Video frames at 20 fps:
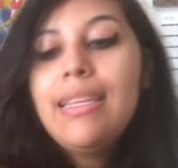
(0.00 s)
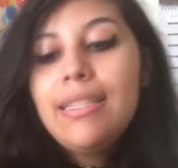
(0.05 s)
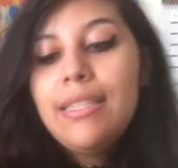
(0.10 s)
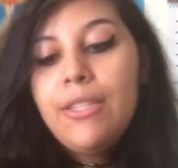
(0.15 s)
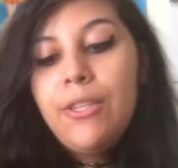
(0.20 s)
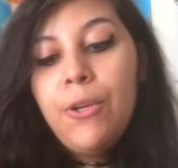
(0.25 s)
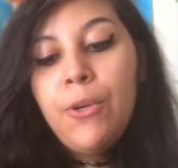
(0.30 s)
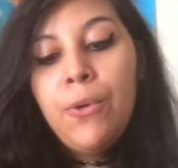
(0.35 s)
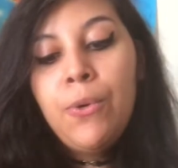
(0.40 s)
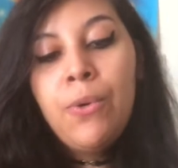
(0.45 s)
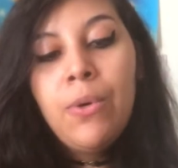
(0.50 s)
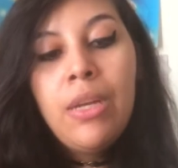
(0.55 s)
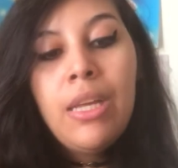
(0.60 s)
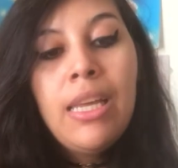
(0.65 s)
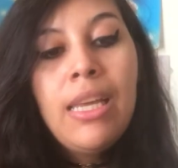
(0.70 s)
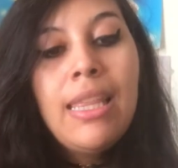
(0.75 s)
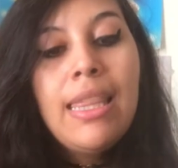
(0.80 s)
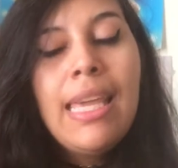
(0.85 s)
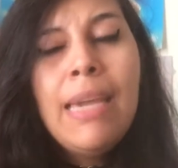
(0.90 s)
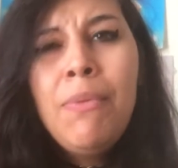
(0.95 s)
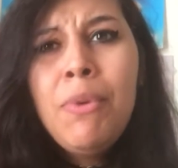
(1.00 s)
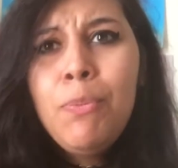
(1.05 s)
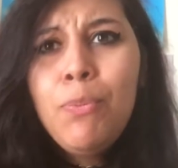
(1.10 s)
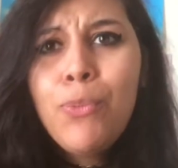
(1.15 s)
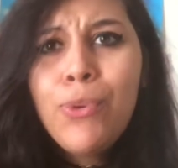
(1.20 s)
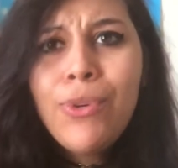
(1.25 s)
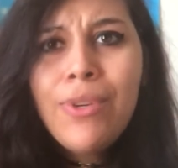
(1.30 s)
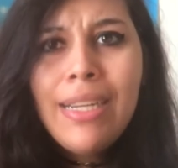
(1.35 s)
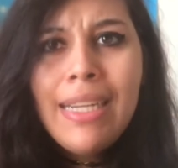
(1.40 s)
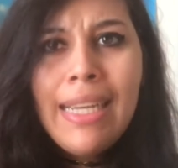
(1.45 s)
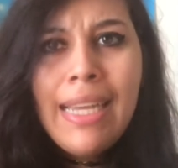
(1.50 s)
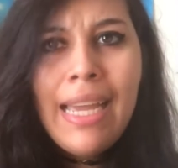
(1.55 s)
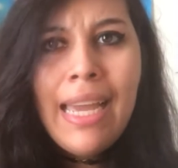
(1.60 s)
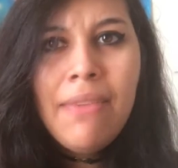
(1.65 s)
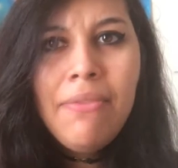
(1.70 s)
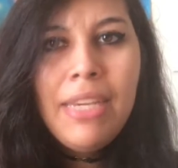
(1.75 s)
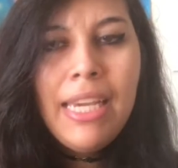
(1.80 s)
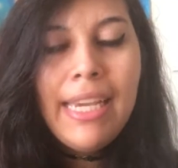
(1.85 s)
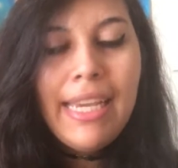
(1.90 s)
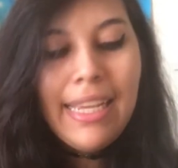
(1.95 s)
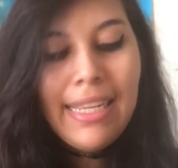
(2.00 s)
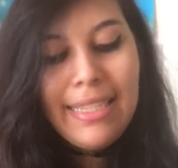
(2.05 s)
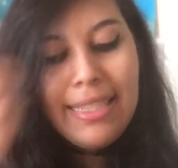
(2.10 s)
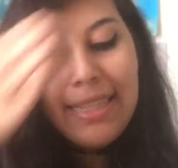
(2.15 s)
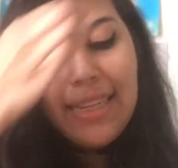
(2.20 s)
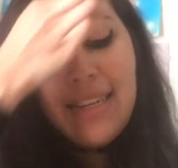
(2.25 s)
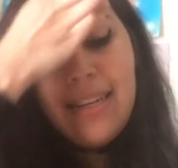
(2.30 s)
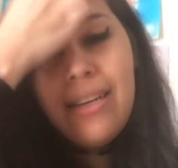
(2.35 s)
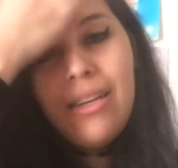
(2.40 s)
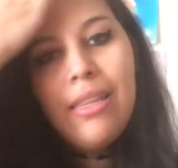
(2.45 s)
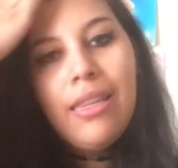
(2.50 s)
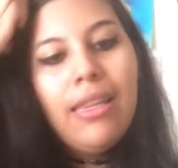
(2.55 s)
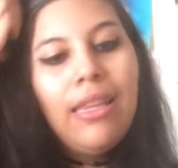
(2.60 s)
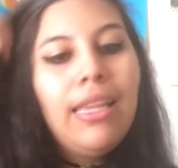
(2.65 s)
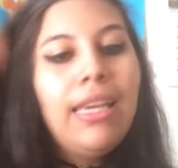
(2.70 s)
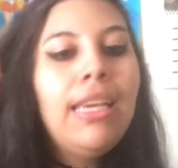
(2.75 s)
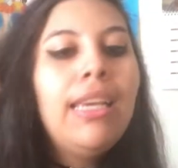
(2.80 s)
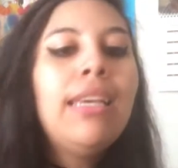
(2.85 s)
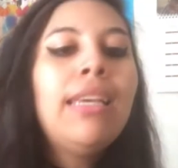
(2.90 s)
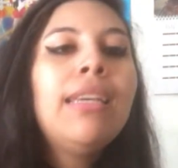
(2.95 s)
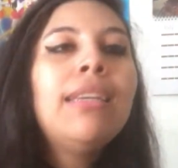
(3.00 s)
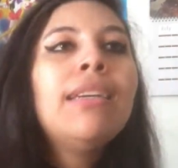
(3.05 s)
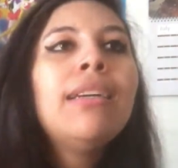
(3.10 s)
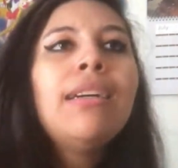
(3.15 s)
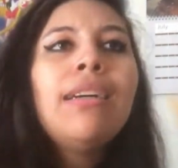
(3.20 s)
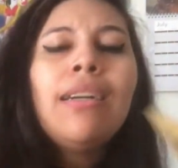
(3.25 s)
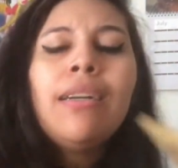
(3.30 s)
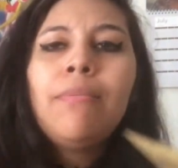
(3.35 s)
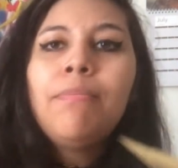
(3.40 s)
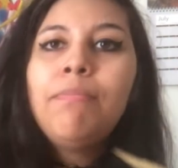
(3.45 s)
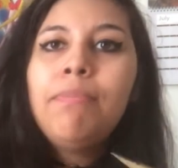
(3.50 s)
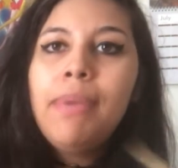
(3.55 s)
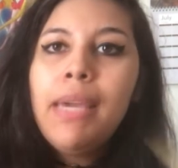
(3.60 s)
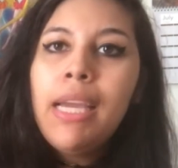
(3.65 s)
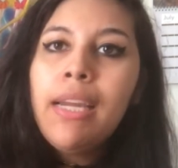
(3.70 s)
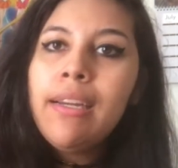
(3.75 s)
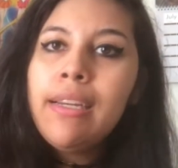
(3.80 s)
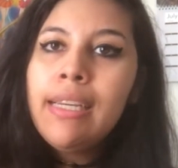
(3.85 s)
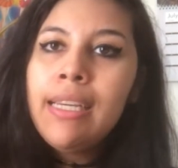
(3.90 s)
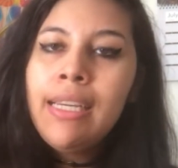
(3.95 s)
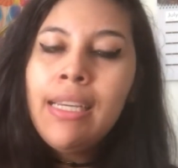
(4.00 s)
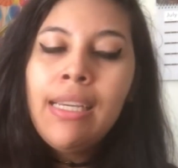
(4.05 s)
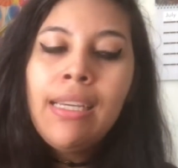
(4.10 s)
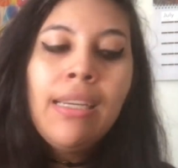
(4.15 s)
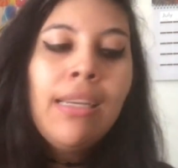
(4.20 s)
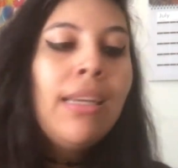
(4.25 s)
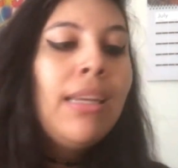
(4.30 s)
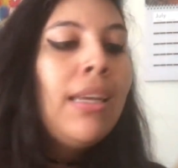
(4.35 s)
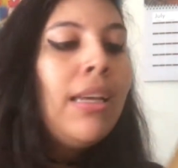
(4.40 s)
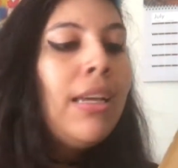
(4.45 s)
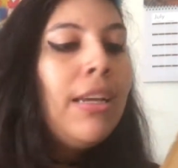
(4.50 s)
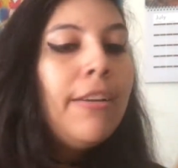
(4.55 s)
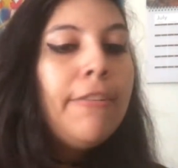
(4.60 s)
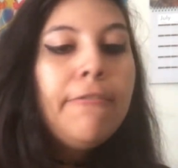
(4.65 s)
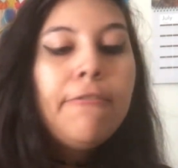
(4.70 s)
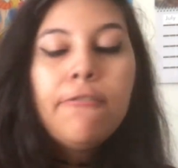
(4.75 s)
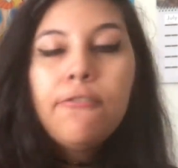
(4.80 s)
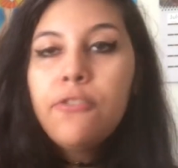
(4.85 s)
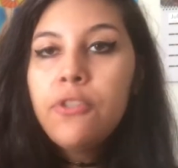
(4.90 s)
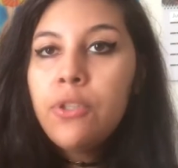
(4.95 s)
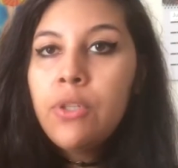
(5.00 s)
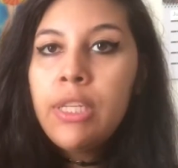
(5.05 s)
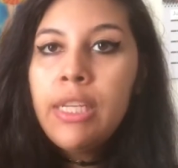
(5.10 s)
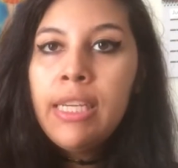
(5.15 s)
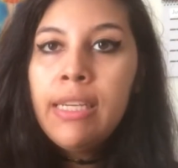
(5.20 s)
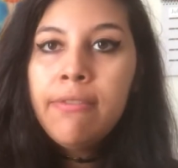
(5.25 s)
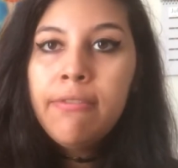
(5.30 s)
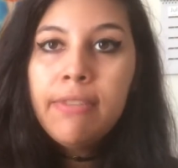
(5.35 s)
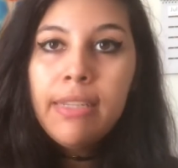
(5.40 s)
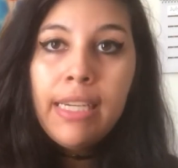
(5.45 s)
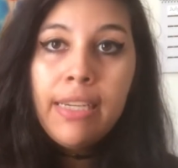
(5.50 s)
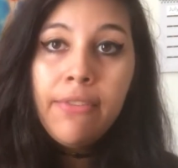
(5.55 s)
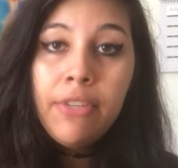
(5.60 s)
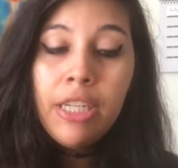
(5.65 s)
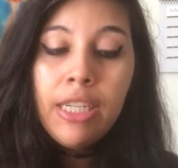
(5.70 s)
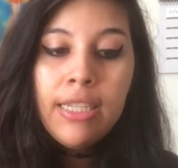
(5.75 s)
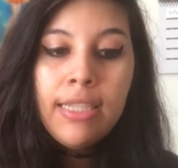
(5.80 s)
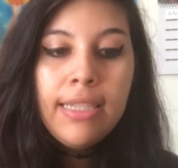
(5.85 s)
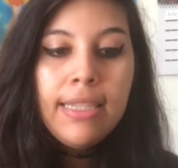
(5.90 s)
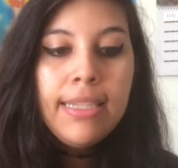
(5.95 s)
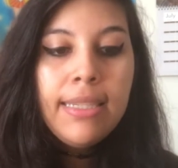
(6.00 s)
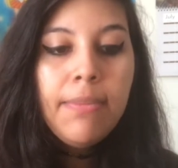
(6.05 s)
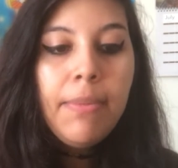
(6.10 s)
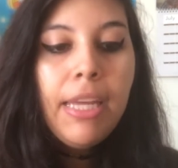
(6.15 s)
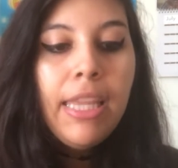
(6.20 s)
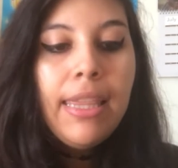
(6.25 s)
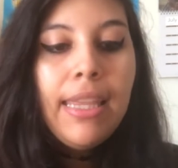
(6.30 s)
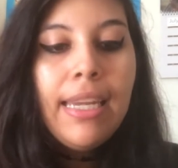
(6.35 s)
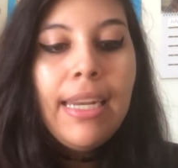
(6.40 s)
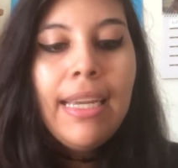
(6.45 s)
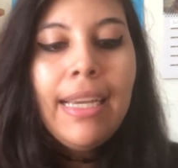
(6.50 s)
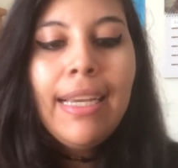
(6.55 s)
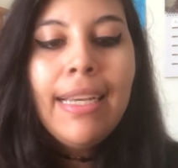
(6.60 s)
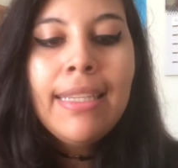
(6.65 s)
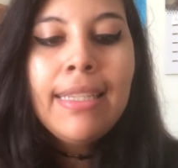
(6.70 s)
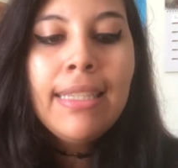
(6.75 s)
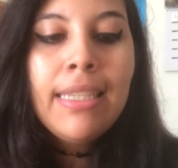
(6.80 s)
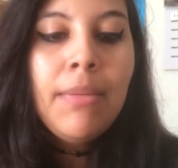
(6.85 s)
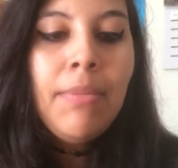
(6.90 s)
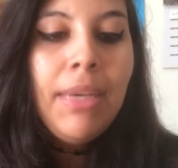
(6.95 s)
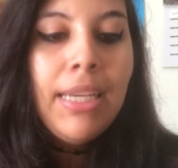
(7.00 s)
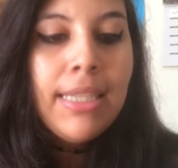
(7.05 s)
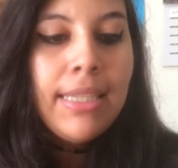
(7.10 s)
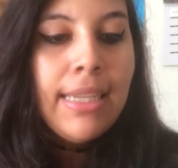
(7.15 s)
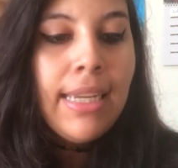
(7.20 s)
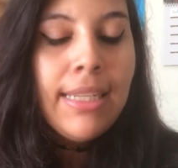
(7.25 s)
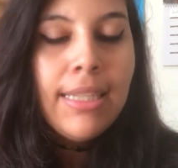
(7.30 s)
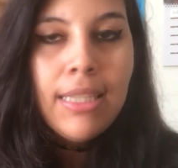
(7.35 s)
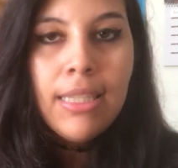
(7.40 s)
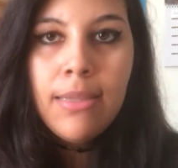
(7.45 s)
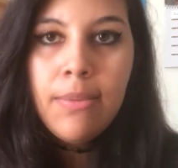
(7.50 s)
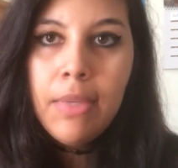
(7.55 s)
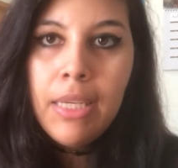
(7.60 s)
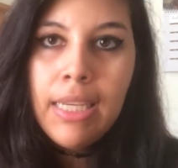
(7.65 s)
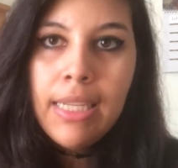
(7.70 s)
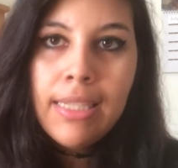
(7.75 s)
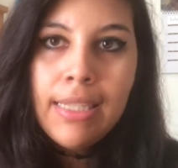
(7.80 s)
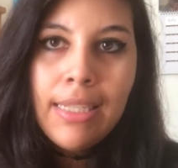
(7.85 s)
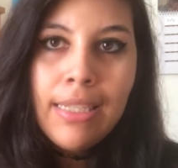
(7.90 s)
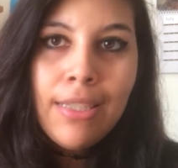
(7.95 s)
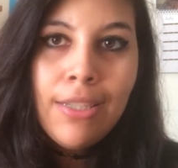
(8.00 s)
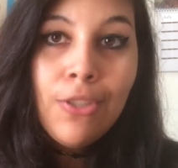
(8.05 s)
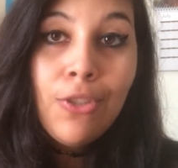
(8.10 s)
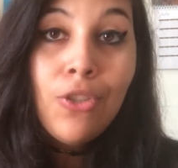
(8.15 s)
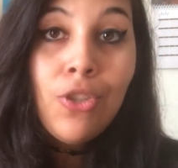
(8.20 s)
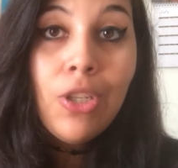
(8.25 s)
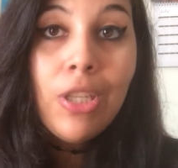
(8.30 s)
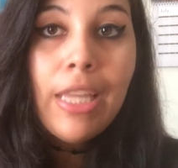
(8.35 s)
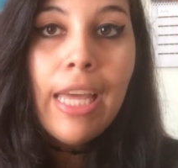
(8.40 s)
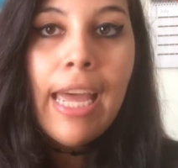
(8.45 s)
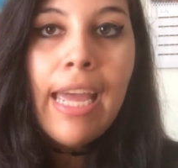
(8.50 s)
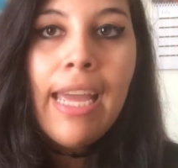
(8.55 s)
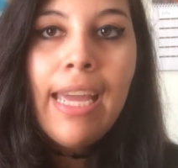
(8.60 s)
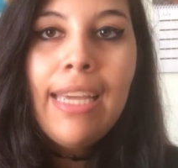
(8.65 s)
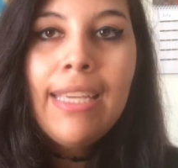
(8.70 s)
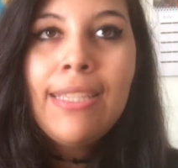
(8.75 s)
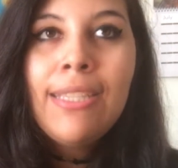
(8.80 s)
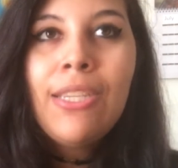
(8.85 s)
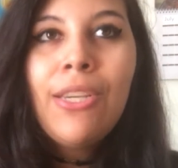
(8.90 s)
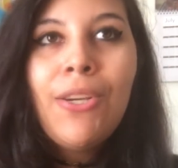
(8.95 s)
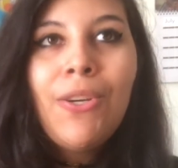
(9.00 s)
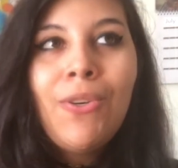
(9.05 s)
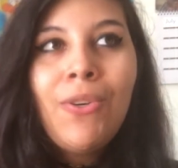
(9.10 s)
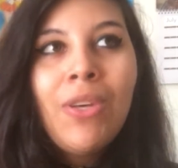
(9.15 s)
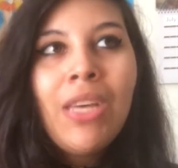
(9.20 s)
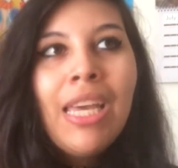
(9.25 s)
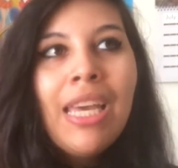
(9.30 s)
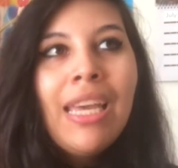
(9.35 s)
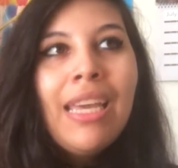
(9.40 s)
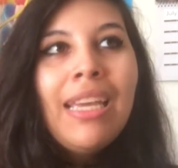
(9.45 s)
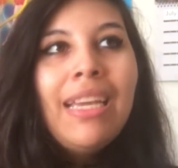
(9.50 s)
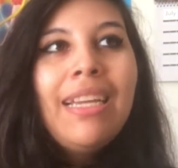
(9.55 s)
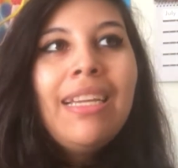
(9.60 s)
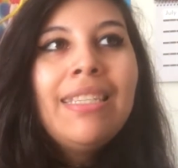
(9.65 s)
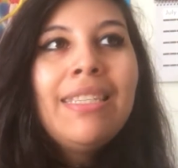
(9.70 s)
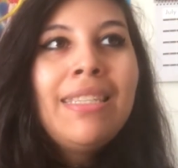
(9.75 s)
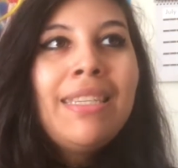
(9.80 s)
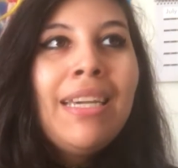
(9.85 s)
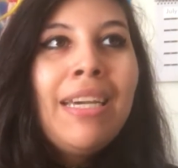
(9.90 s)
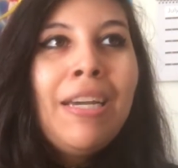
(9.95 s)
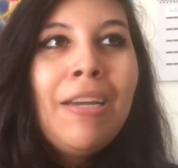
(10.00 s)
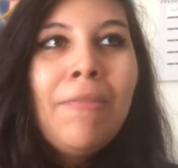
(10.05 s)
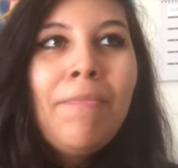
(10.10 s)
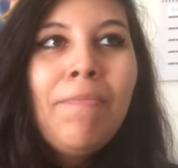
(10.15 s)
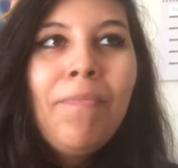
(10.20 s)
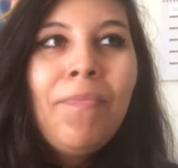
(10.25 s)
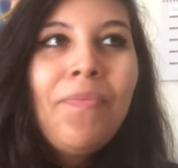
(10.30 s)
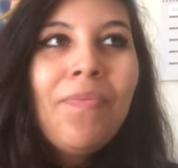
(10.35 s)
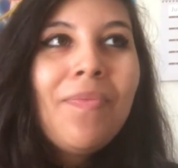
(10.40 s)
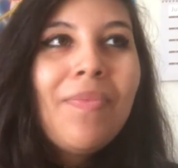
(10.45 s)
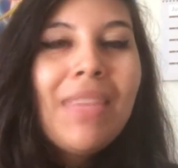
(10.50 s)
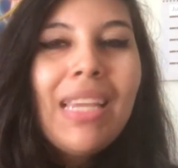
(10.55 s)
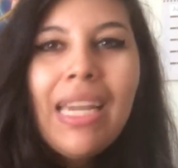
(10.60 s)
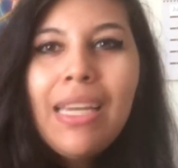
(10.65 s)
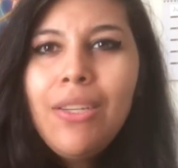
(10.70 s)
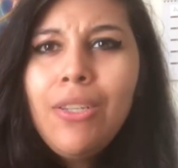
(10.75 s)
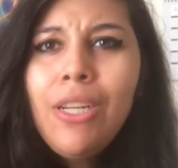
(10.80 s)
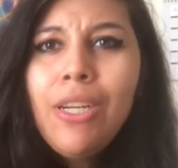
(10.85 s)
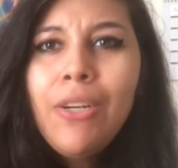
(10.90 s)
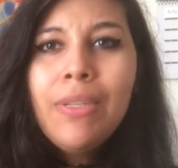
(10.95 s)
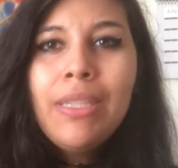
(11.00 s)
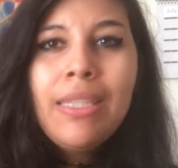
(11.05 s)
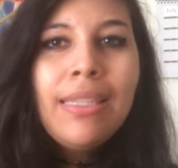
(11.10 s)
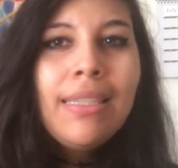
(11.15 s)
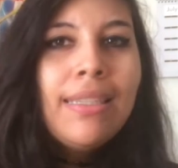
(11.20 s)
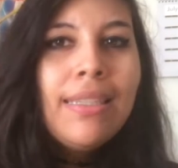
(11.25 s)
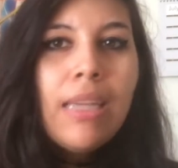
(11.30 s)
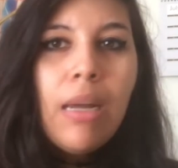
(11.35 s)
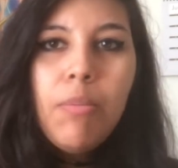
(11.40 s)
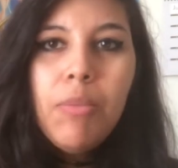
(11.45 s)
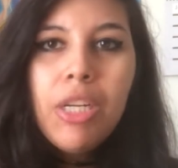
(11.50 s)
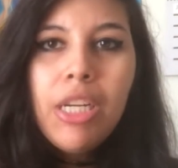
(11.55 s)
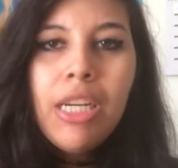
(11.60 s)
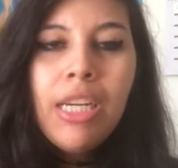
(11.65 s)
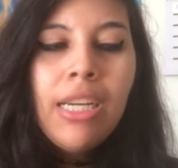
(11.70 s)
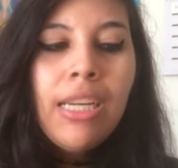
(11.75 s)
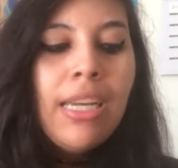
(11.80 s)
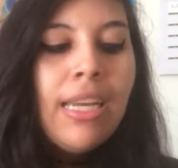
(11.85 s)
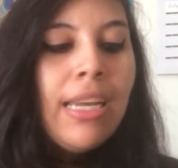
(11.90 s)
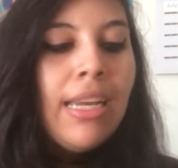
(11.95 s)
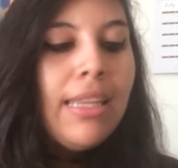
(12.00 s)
So they were pretty heavy-handed on the berry fruity flavors this month, and I guess it makes sense because it's July, so it's I don't it's summer.